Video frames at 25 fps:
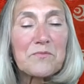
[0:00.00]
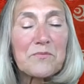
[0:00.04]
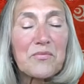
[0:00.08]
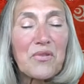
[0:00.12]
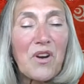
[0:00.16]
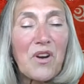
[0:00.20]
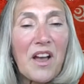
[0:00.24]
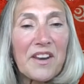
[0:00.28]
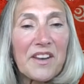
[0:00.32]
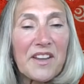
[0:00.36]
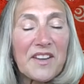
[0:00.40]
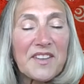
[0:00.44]

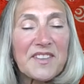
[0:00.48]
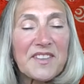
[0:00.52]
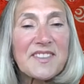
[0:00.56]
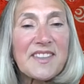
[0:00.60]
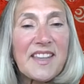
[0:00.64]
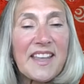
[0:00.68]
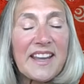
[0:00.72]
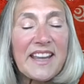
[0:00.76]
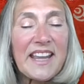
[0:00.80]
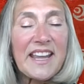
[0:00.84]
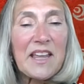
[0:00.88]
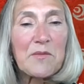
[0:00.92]
products
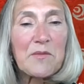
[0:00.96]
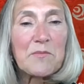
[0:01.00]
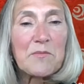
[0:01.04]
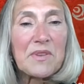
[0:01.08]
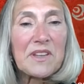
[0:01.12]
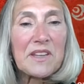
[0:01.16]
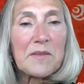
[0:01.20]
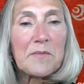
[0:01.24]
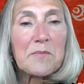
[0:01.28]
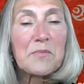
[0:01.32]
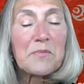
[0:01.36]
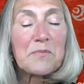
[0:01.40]
that can
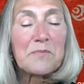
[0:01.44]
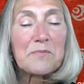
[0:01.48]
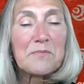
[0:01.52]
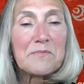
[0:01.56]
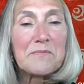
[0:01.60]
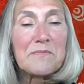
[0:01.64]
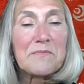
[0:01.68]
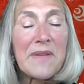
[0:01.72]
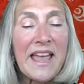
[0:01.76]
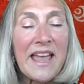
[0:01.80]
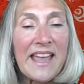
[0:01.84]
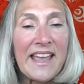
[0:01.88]
be
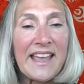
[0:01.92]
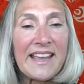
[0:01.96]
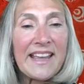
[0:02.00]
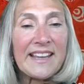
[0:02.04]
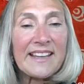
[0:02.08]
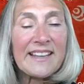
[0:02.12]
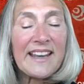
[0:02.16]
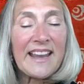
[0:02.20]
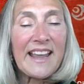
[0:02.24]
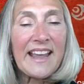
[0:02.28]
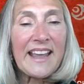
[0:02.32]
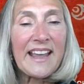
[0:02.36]

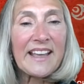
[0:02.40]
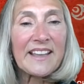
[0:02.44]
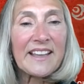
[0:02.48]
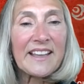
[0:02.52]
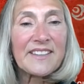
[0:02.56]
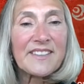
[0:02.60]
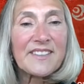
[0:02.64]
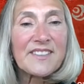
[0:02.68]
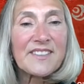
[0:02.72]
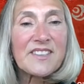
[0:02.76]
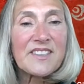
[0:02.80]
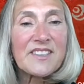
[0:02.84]
made
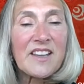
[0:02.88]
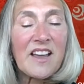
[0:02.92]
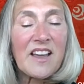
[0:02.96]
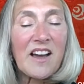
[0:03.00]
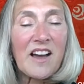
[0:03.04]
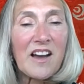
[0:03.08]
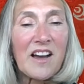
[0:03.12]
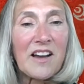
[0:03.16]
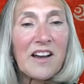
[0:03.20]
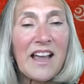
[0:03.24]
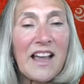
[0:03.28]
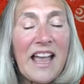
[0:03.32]
and
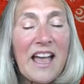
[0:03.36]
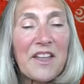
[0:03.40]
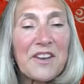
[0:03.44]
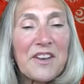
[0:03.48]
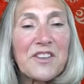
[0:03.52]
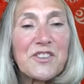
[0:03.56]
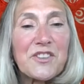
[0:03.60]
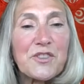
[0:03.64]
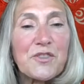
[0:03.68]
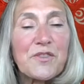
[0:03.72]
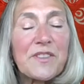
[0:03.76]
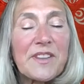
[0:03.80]
how to
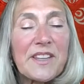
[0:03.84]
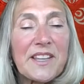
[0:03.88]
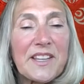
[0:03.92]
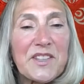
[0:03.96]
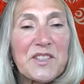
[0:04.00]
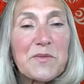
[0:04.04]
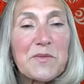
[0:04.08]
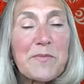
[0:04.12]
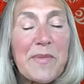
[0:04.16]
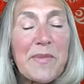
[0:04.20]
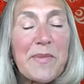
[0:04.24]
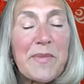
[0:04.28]
do
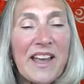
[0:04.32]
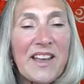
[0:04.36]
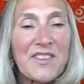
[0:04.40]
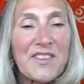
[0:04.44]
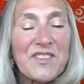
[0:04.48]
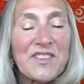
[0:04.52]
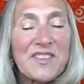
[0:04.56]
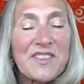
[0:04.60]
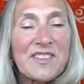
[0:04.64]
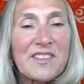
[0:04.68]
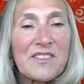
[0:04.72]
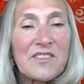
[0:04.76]
things
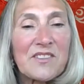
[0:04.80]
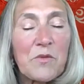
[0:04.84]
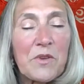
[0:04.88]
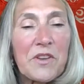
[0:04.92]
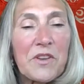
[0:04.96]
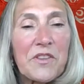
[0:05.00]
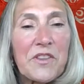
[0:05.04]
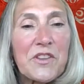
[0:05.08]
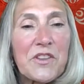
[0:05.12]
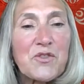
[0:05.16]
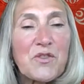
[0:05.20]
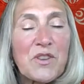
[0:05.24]
best,
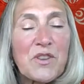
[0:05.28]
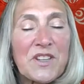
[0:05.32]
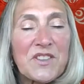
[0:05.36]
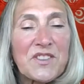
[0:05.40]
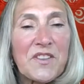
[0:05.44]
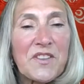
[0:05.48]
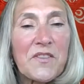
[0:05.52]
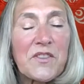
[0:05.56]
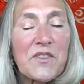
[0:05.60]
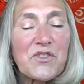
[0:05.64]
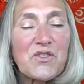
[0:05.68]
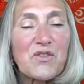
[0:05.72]
what the tricks
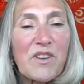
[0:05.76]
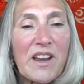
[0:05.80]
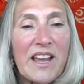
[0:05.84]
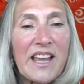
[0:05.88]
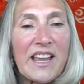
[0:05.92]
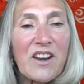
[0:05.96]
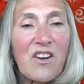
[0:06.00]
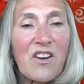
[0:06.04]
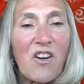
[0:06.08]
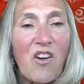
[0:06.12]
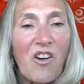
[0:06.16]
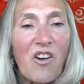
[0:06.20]
of the
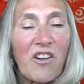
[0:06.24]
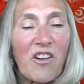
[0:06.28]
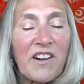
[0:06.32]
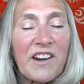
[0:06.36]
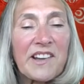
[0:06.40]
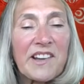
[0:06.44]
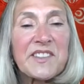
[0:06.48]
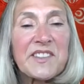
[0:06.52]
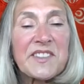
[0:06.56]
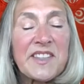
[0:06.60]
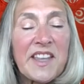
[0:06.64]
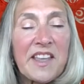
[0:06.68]
trade are,
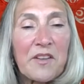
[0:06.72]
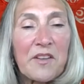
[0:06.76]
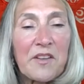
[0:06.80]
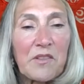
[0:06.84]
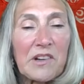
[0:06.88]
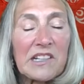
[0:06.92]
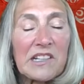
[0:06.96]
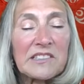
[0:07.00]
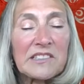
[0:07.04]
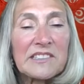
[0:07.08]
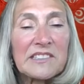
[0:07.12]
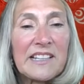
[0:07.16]

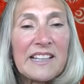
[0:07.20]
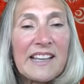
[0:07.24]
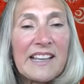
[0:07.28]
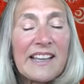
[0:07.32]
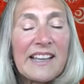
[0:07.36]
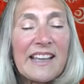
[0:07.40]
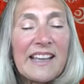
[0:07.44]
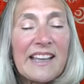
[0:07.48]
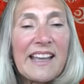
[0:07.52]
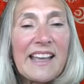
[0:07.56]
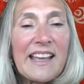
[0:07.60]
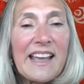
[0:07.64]
etc.
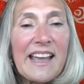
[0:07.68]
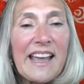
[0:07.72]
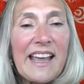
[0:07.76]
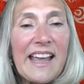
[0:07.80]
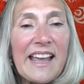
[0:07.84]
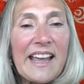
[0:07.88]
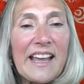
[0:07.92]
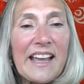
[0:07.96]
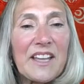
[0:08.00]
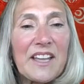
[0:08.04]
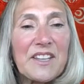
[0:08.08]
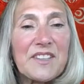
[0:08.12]

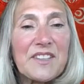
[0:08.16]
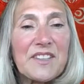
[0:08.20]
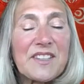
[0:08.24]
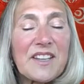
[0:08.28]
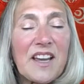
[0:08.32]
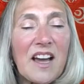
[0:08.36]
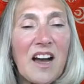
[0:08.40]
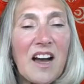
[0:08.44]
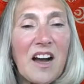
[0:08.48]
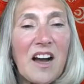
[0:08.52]
And